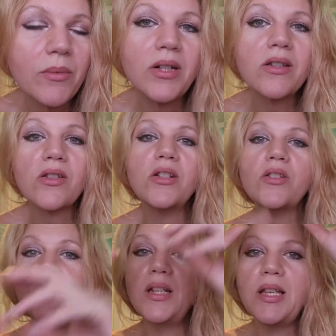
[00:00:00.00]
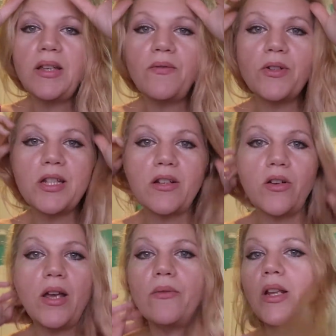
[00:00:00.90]
I want to start doing it for
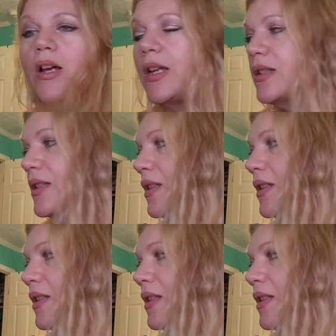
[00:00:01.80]
dinner every night